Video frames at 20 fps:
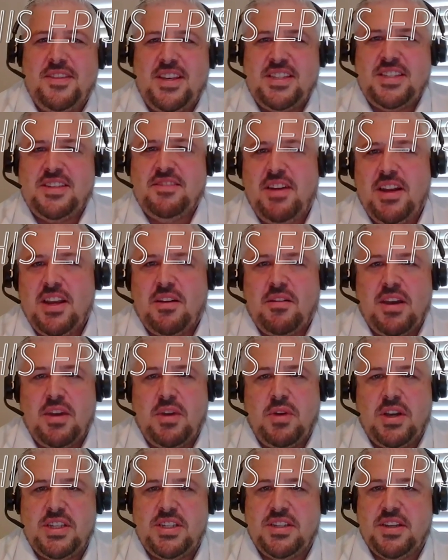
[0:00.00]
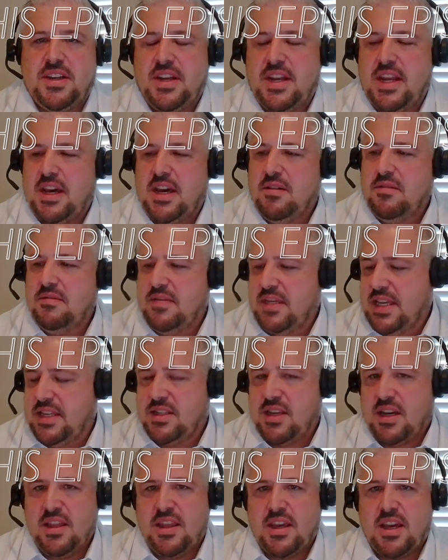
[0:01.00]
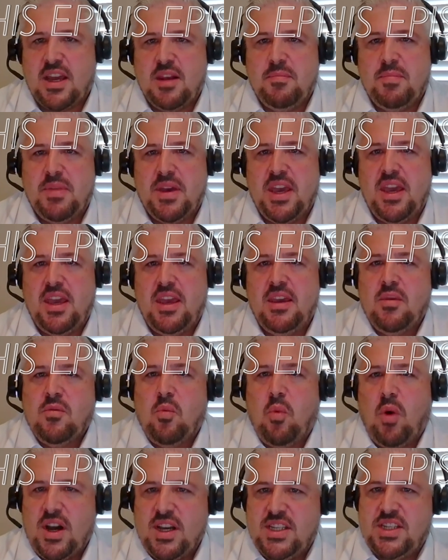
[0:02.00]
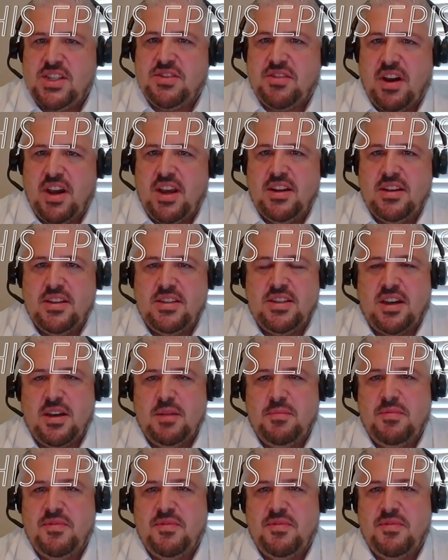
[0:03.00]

That's a really great question. Now, it's either going to be Y strainer type